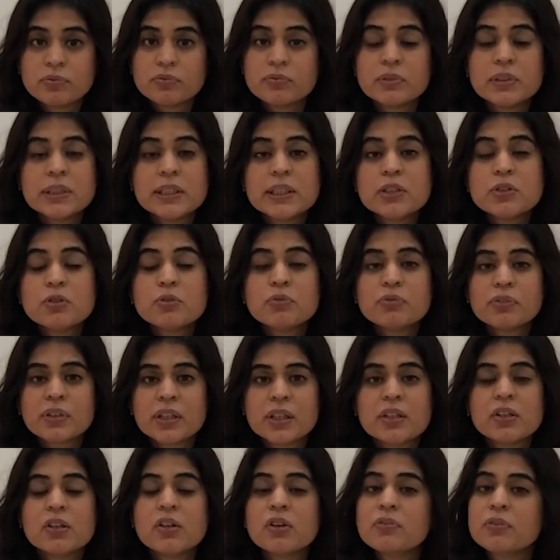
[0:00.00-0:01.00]
lead to
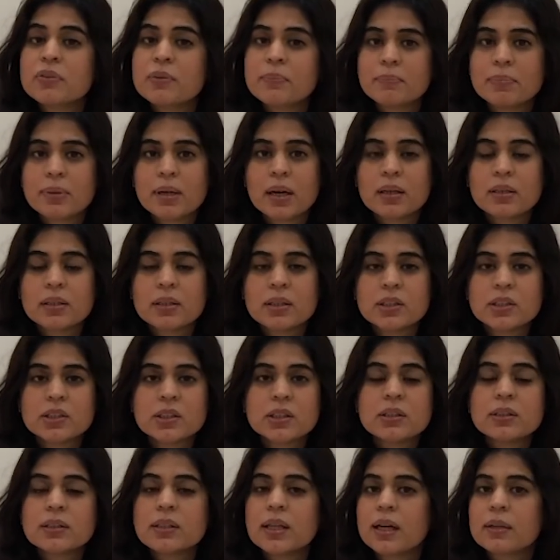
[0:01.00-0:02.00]
failure of
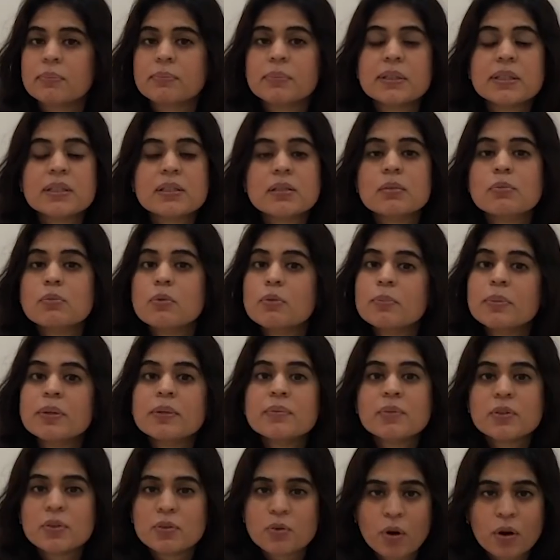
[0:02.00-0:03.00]
implantation, that means the
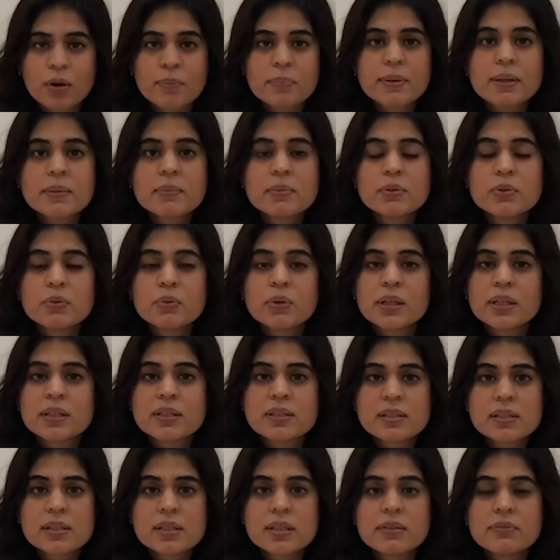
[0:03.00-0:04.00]
woman will not be able to
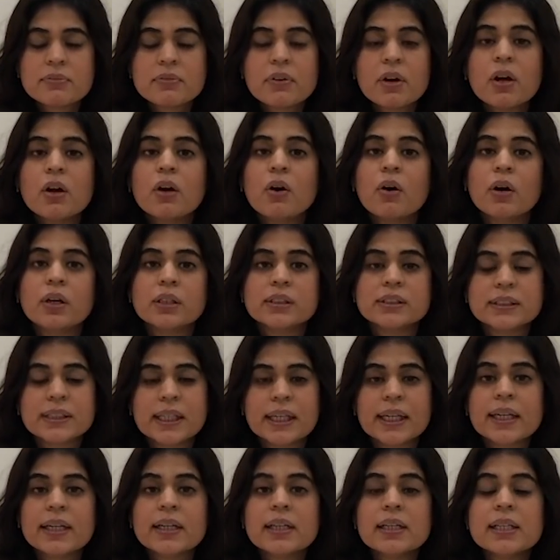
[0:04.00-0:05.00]
conceive, or
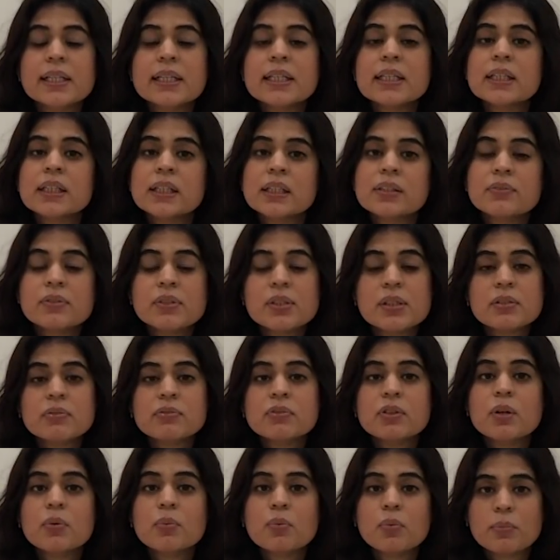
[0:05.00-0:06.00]
secondly, even if
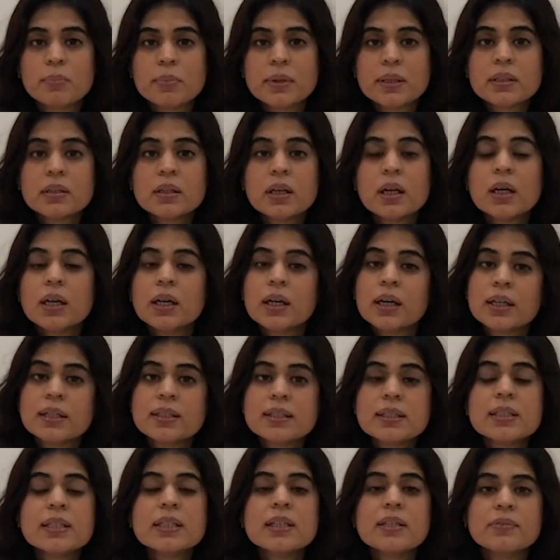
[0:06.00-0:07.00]
the woman
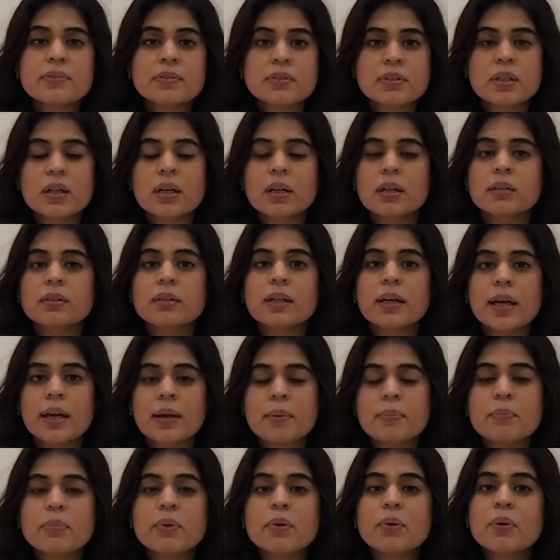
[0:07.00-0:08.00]
conceives, the
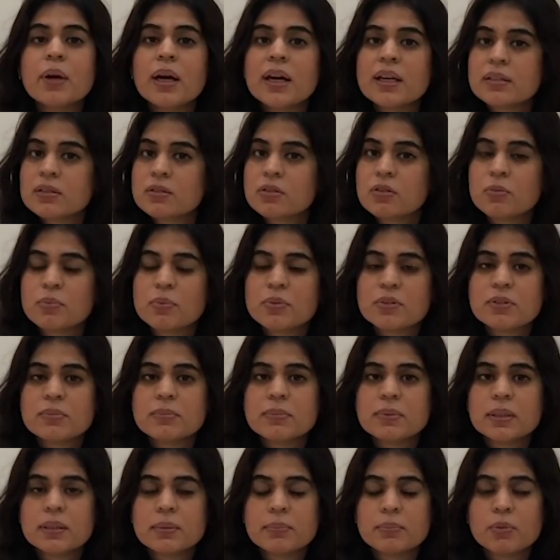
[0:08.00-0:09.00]
embryo has
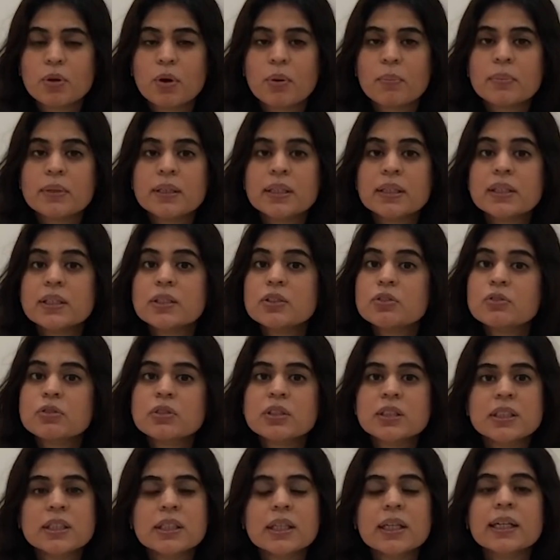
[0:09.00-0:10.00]
chromosomal abnormality, so
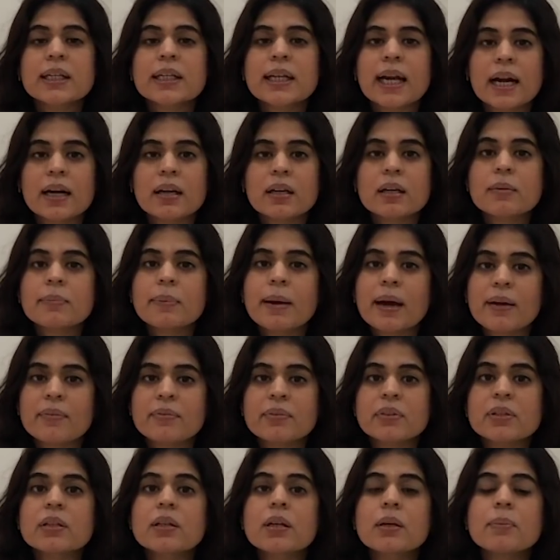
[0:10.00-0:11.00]
she can land up
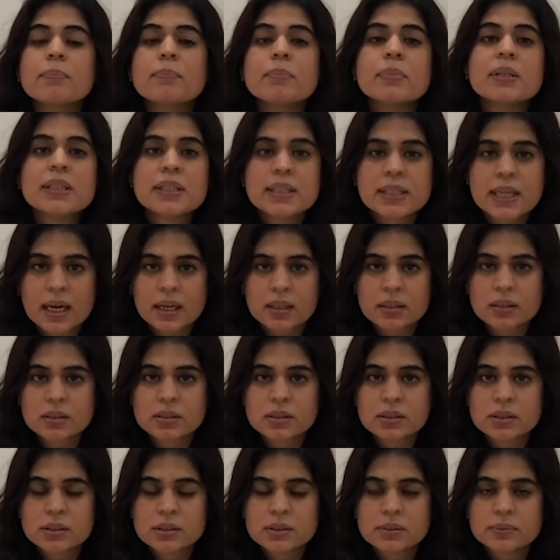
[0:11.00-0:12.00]
having a
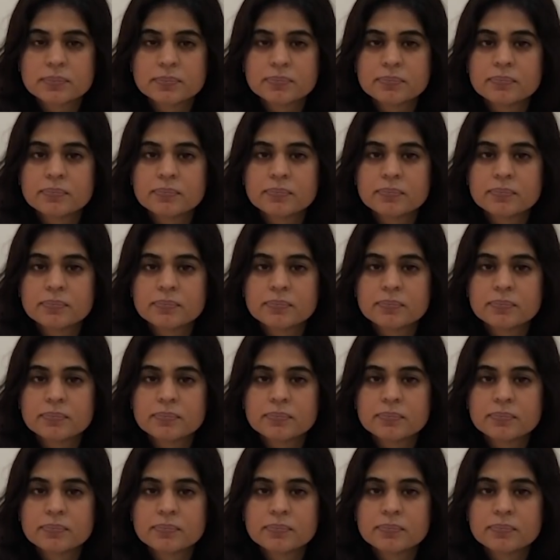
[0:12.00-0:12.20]
miscarriage.